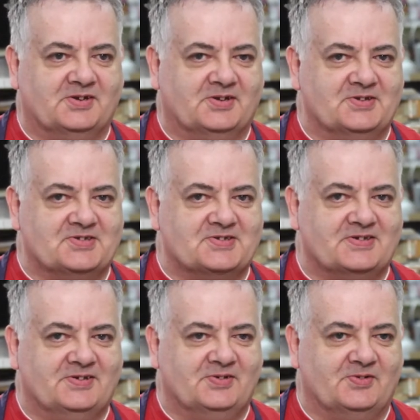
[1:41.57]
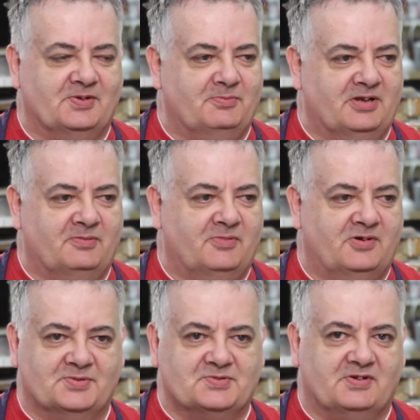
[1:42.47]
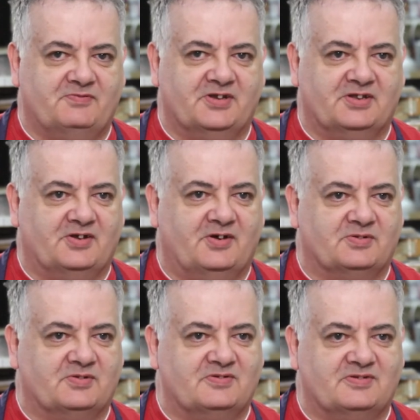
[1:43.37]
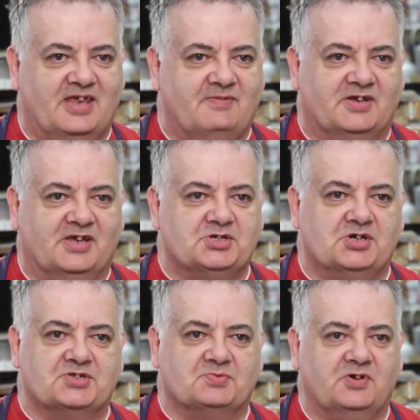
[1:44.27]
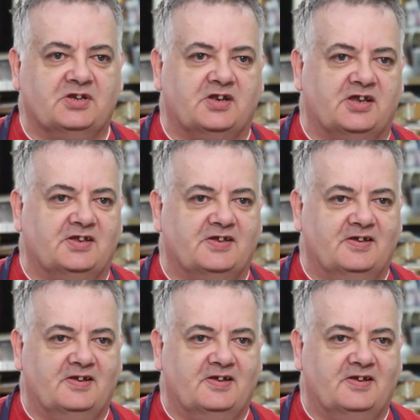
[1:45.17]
Because not in a million miles will I think that I'd ever get a chance of winning it.